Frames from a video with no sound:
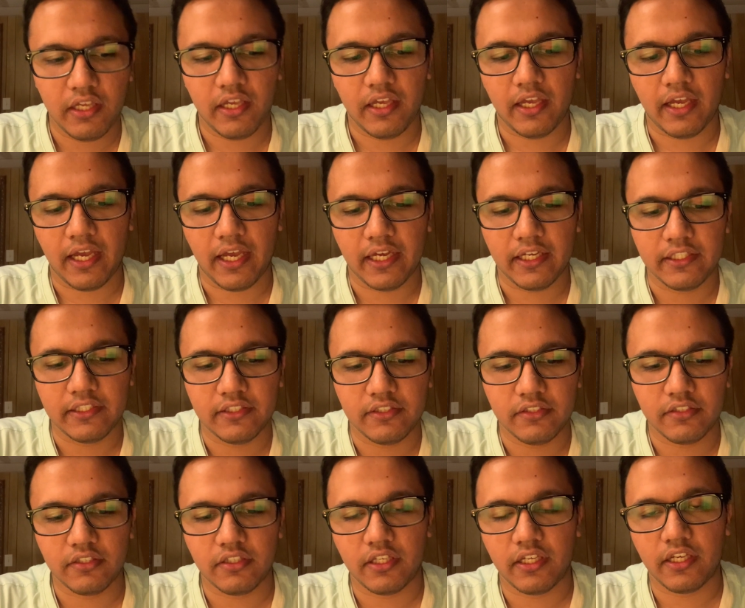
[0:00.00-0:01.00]
and
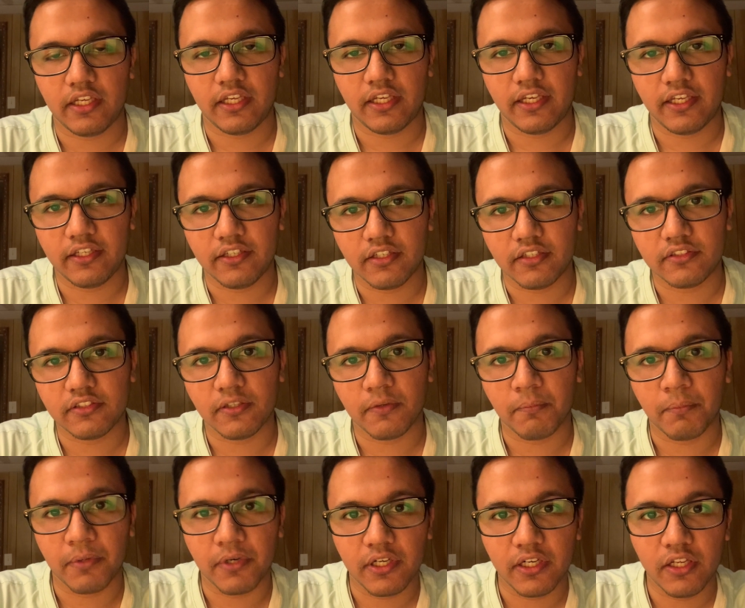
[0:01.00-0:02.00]
here the
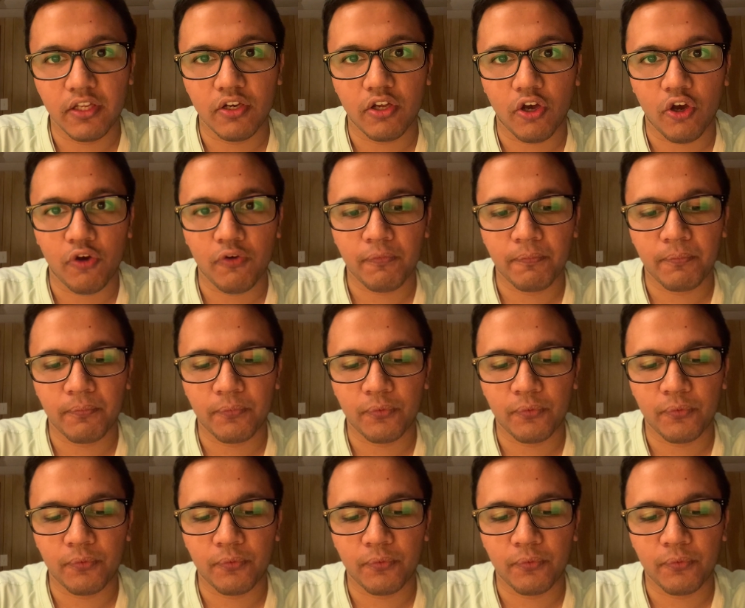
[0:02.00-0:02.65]
burden of